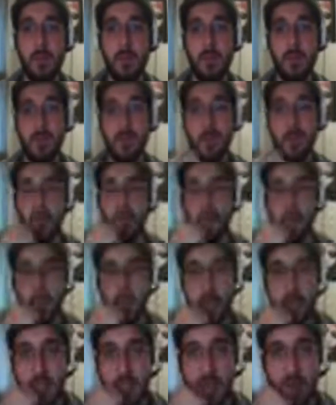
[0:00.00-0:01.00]
Yeah, he's going to have
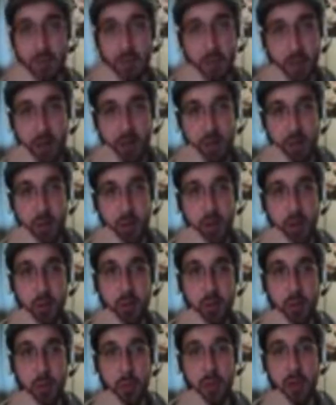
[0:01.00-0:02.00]
to growl us all the way
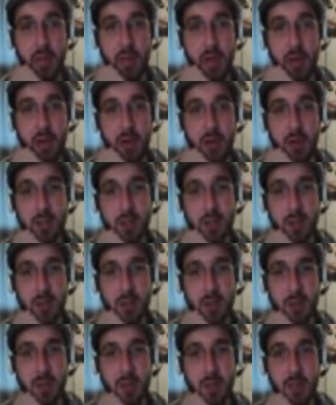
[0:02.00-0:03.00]
down, because I screeched
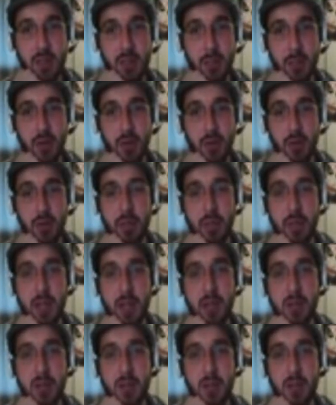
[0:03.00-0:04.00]
him all the way down. Because
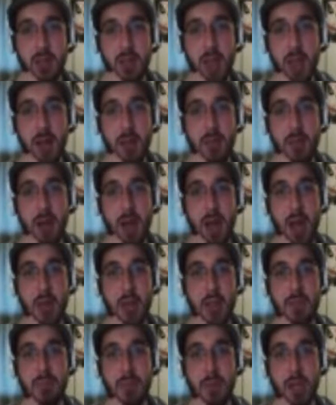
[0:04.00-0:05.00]
I'm not
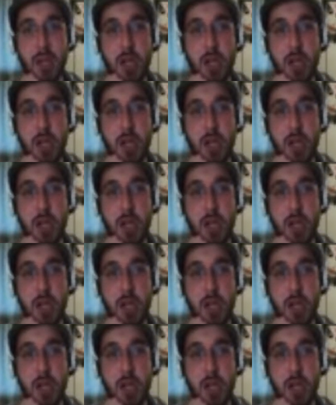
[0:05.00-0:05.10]
smart.